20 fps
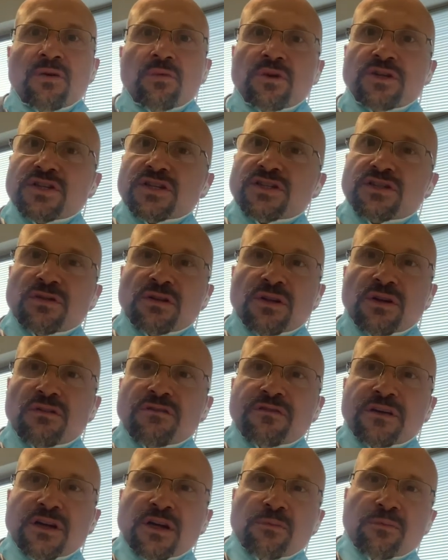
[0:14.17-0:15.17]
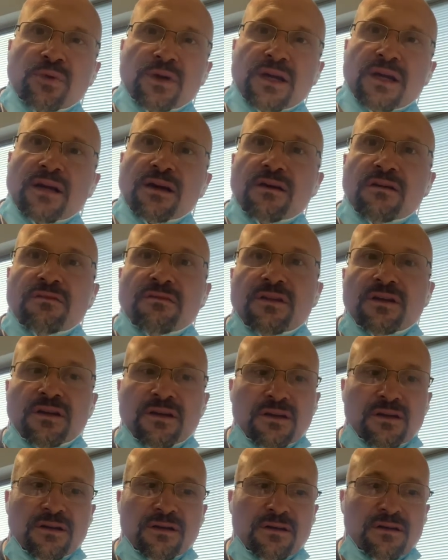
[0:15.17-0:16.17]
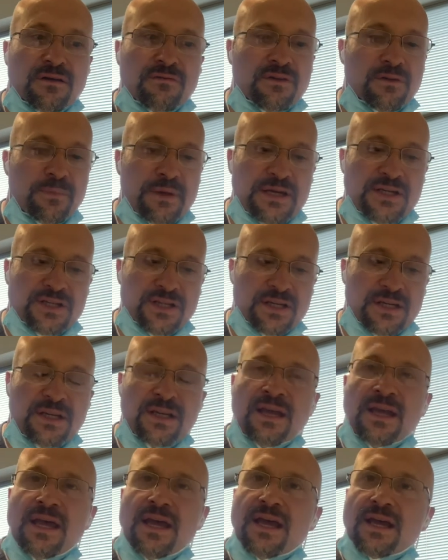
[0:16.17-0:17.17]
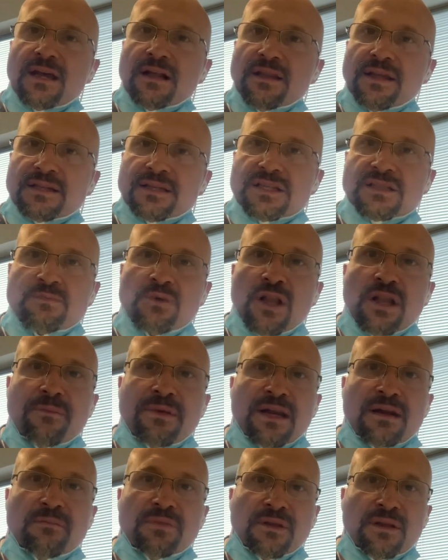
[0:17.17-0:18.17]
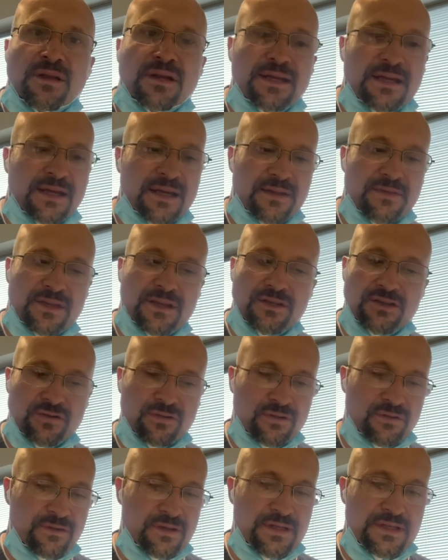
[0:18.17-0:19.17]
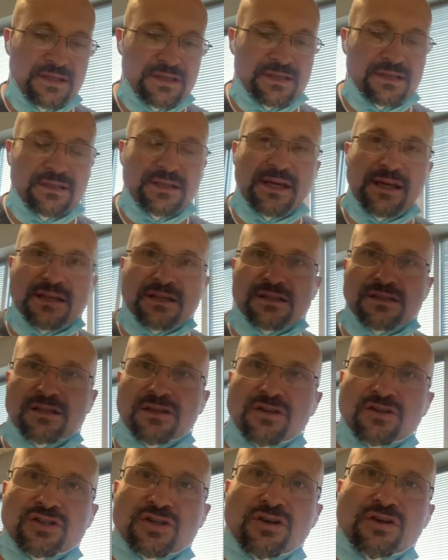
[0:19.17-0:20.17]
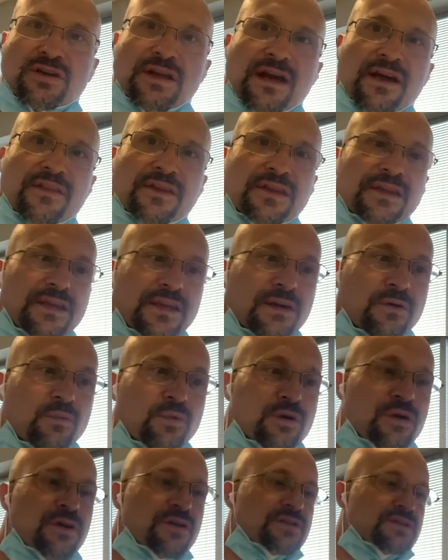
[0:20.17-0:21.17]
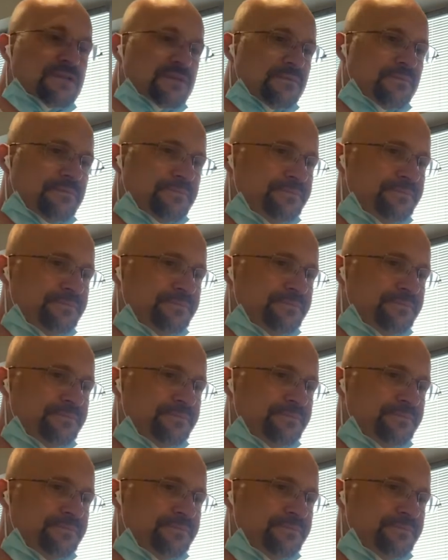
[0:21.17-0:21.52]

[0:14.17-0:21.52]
We just do a little finger prick of the patient and collect a small amount of blood and then do these tests, and I'll show you how the kit works.